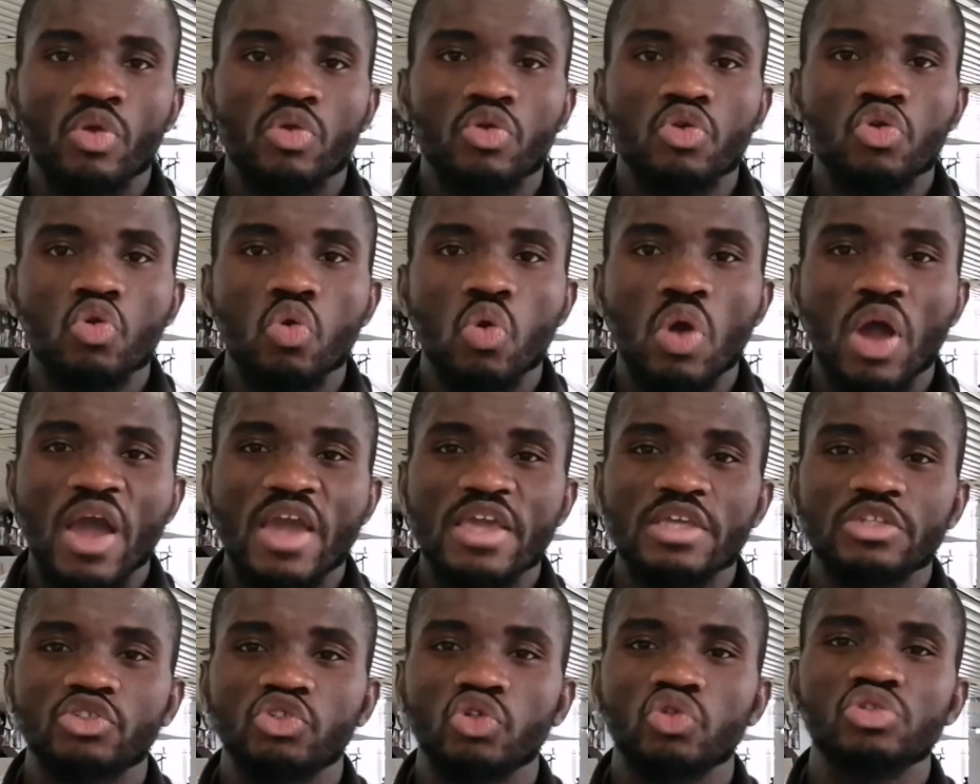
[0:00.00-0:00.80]
you are
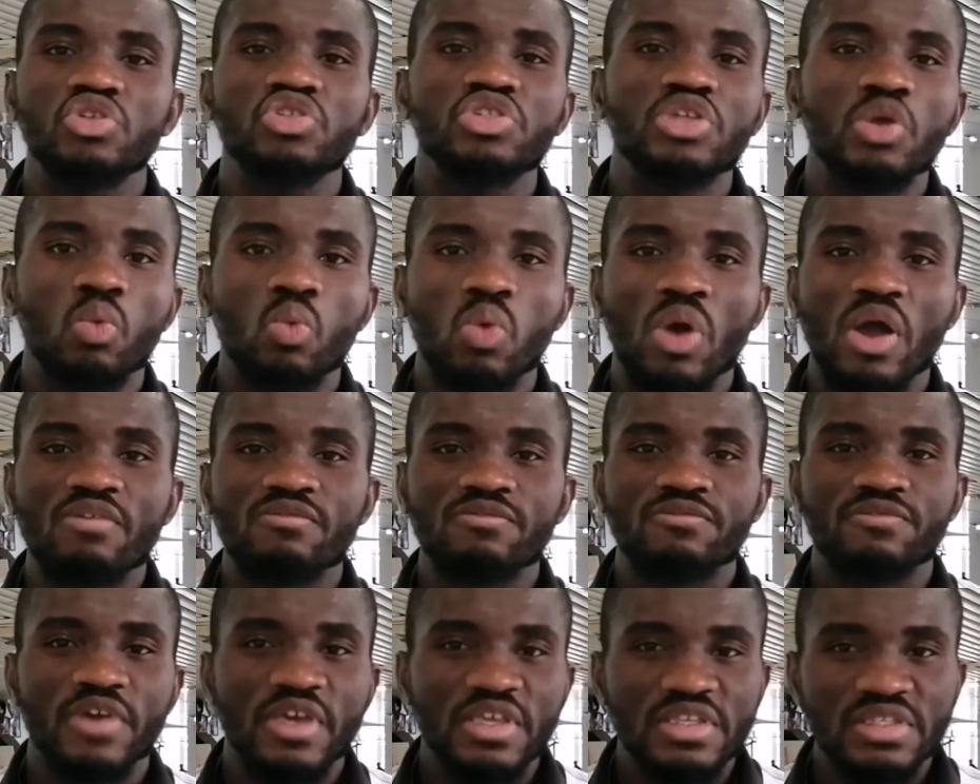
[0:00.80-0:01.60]
introducing one
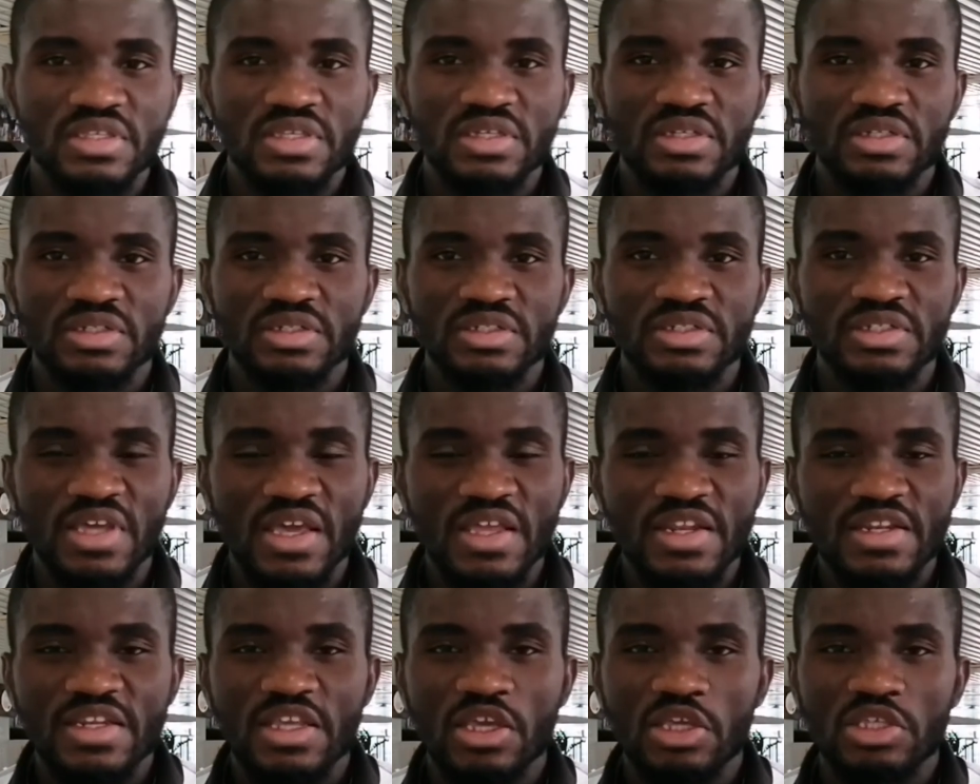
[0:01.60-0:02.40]
first,
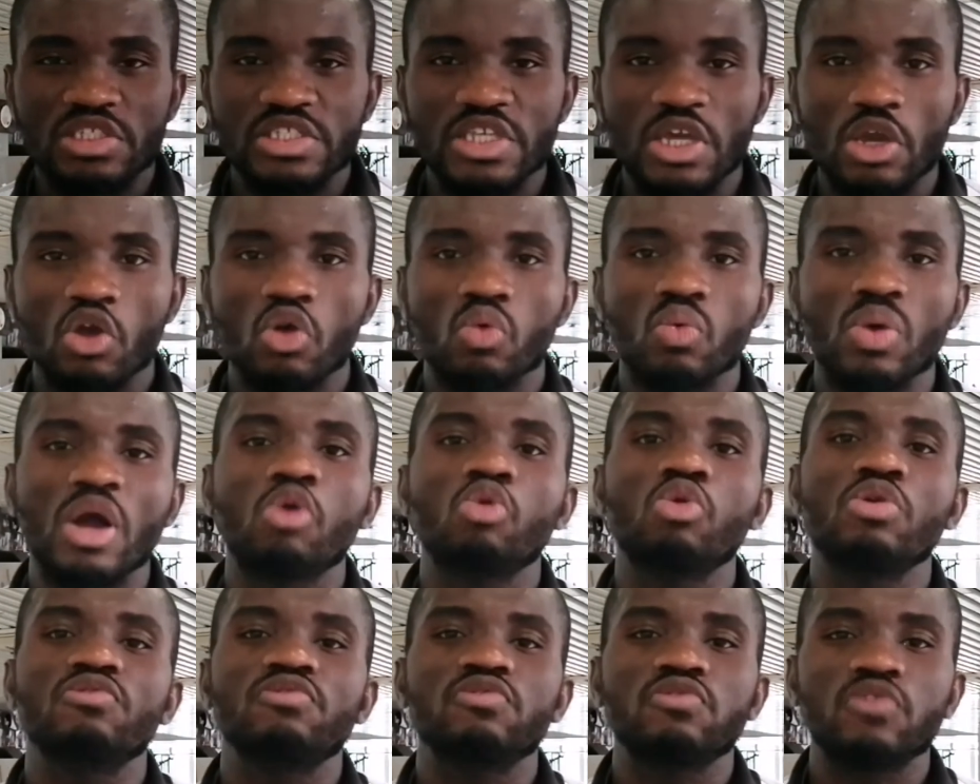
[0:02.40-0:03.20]
then the second
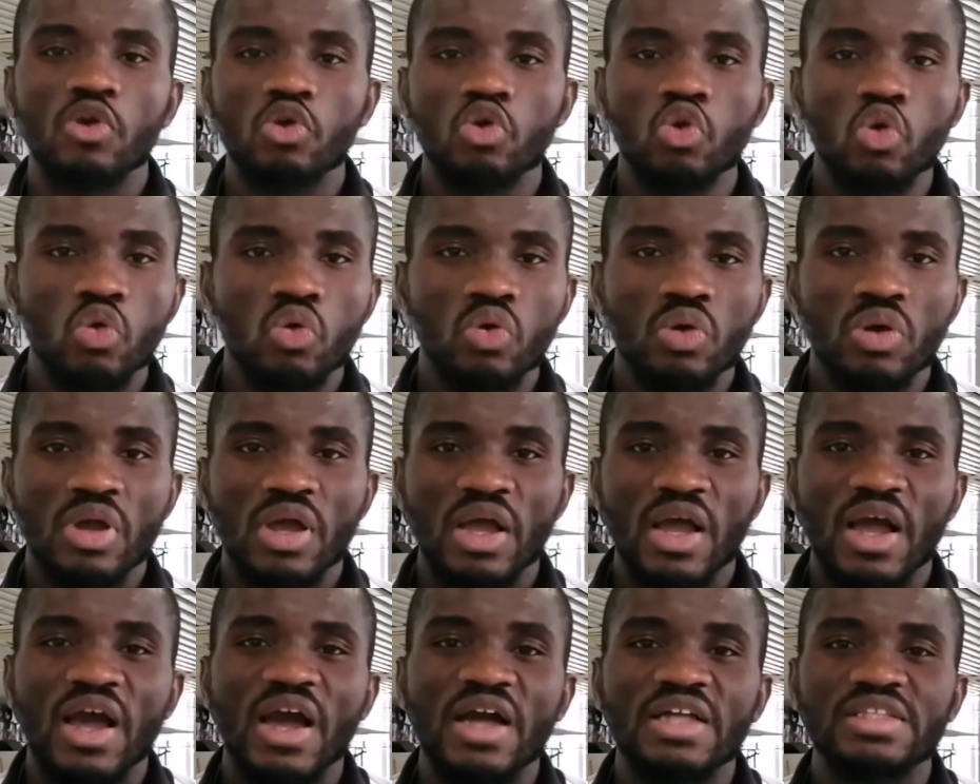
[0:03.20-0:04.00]
one will follow
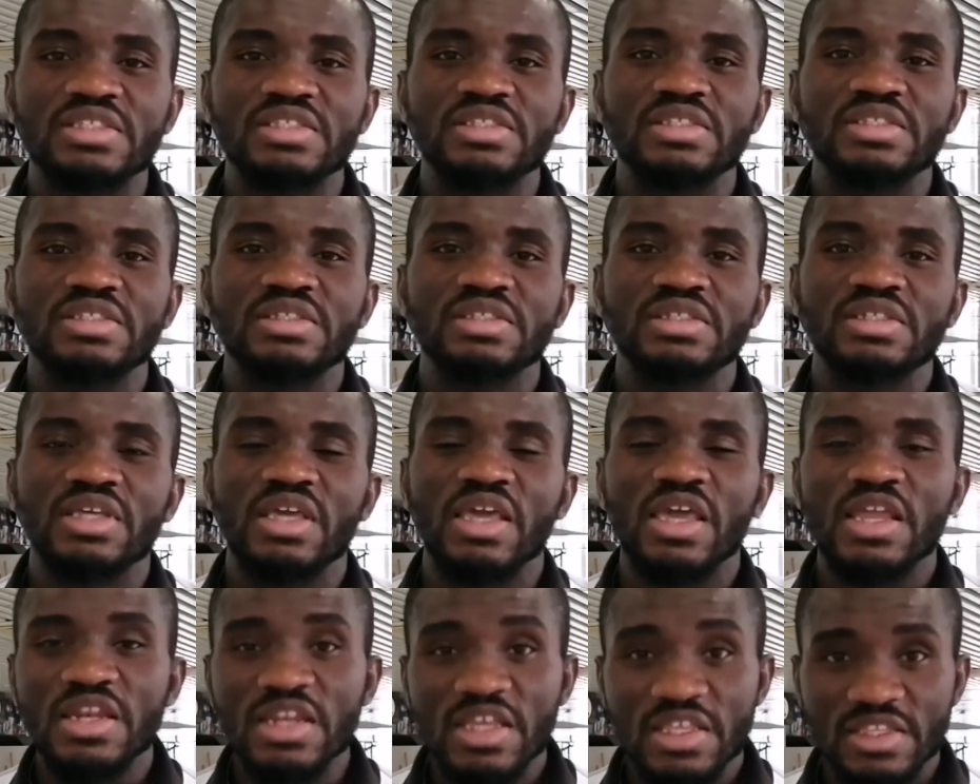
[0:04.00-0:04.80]
at
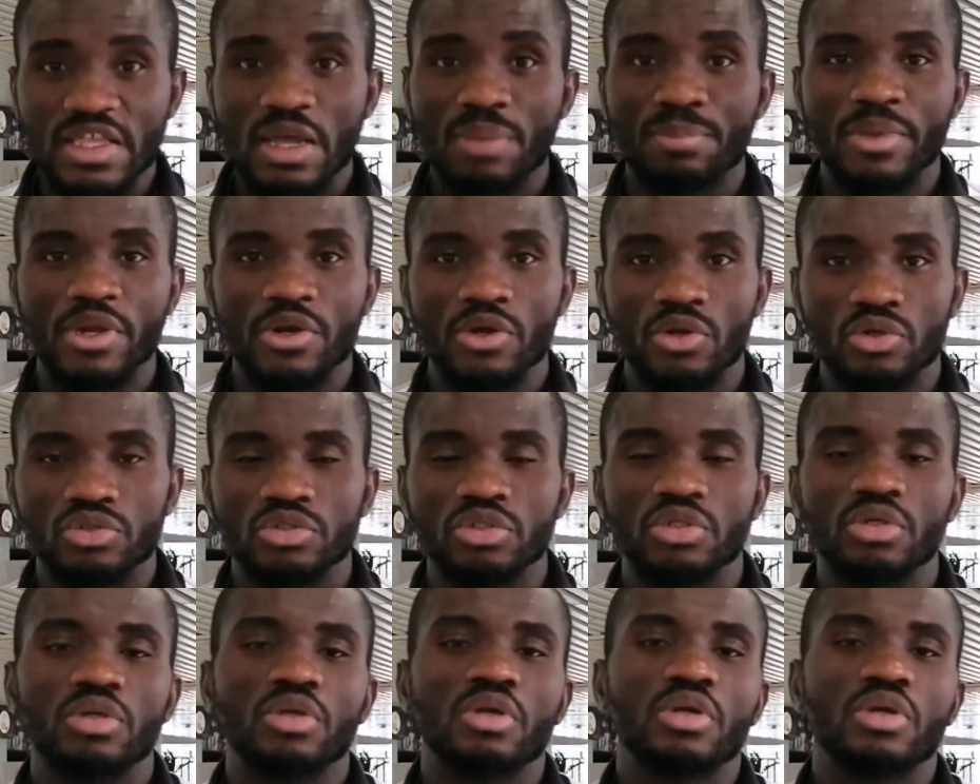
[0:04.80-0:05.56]
a later period.